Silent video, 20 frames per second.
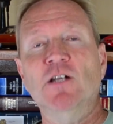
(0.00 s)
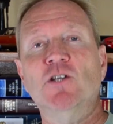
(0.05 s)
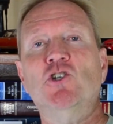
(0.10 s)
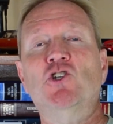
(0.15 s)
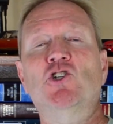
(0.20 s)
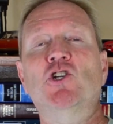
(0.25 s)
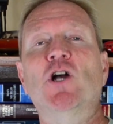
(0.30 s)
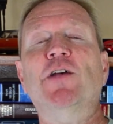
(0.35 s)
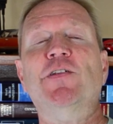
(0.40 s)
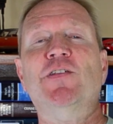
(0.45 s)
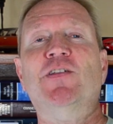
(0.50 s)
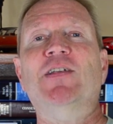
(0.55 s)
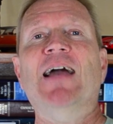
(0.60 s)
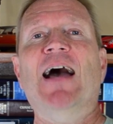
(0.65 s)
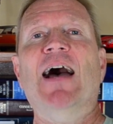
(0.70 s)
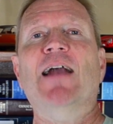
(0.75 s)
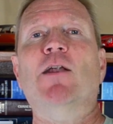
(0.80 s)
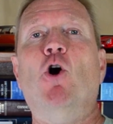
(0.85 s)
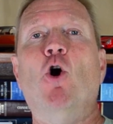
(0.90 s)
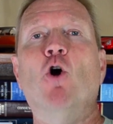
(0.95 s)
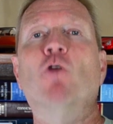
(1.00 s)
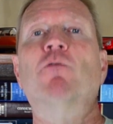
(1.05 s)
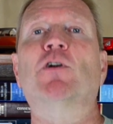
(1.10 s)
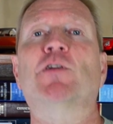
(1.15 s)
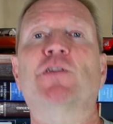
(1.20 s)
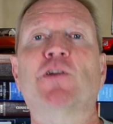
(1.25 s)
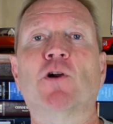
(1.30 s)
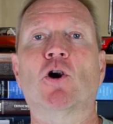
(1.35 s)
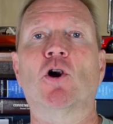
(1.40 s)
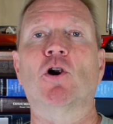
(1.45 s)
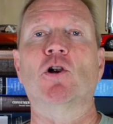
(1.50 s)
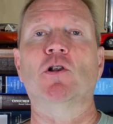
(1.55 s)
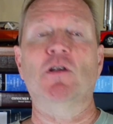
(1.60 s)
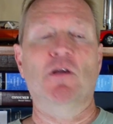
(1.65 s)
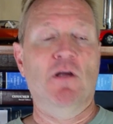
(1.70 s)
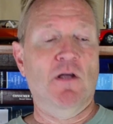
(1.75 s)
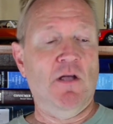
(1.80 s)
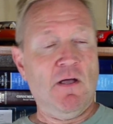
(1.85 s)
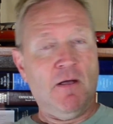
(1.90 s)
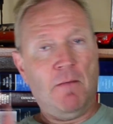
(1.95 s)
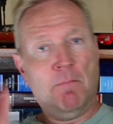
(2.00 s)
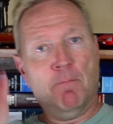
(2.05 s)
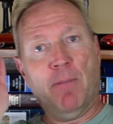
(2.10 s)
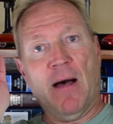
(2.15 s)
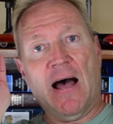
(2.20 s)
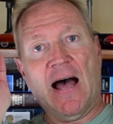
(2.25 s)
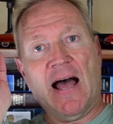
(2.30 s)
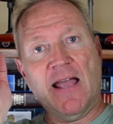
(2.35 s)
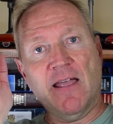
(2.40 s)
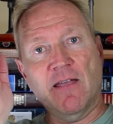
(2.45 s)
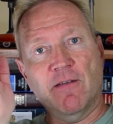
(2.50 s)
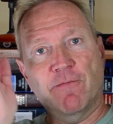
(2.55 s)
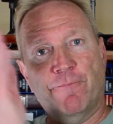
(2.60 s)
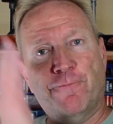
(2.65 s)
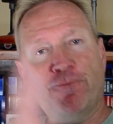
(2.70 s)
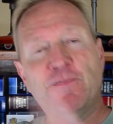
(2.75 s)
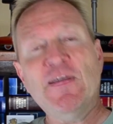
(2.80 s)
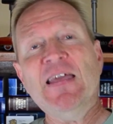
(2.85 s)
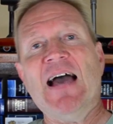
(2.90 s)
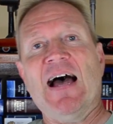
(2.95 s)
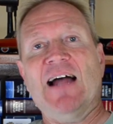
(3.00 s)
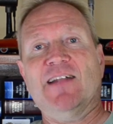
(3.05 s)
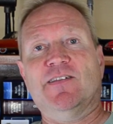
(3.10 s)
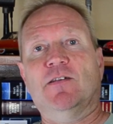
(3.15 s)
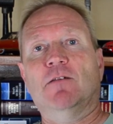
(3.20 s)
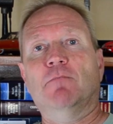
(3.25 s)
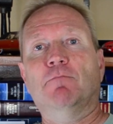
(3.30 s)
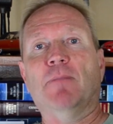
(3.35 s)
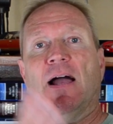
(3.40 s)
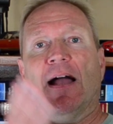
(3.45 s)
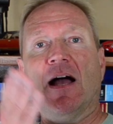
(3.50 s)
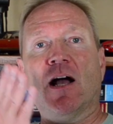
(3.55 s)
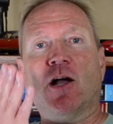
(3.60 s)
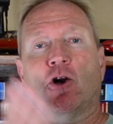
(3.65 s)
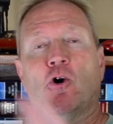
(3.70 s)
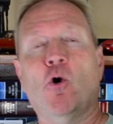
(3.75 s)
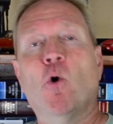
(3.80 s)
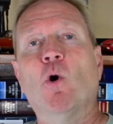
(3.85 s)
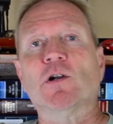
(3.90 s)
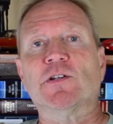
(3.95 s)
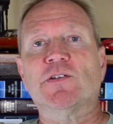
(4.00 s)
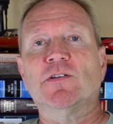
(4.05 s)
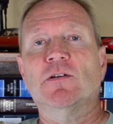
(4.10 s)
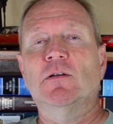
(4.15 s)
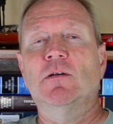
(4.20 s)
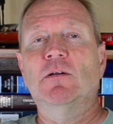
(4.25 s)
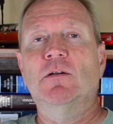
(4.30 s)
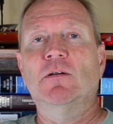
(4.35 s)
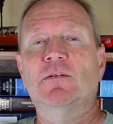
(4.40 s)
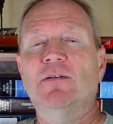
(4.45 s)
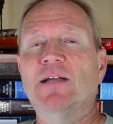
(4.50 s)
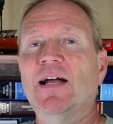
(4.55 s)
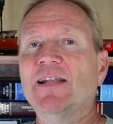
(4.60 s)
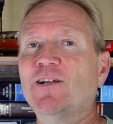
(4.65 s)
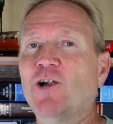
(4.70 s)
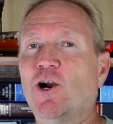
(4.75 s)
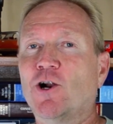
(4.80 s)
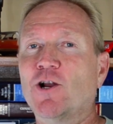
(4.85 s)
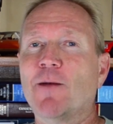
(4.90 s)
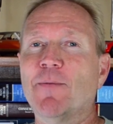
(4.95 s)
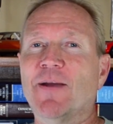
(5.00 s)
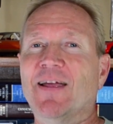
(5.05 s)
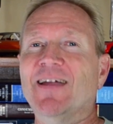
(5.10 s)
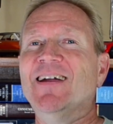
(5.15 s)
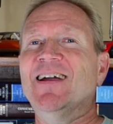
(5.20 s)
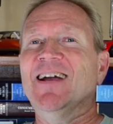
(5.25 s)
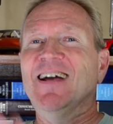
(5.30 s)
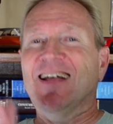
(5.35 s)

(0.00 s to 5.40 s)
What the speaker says: just got overturned by fiat, by a court, not the car company.